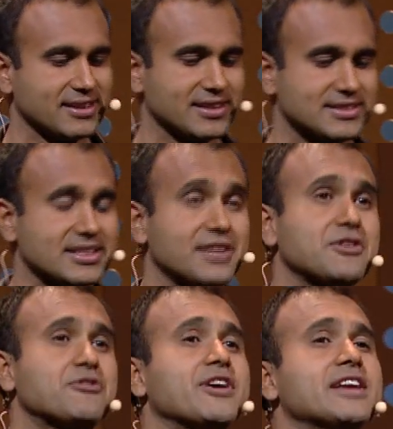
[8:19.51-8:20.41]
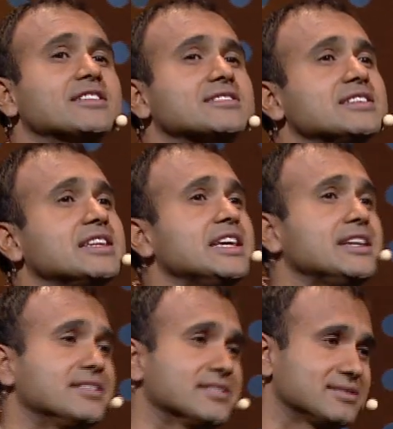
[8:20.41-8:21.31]
is if a friend is in
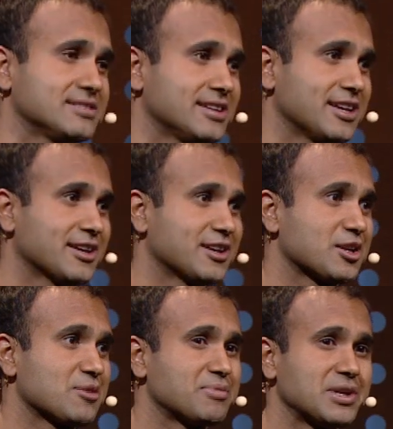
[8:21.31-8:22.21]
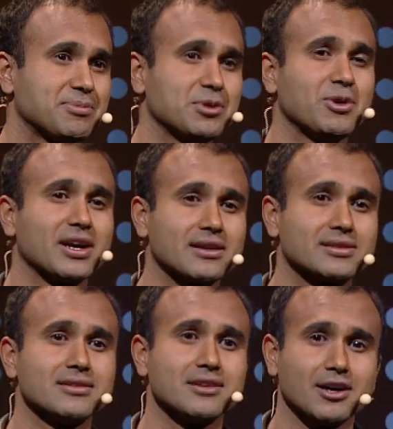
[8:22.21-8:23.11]
need. People wanted
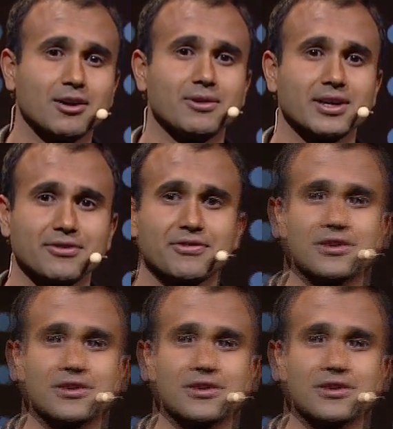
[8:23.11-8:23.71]
to know if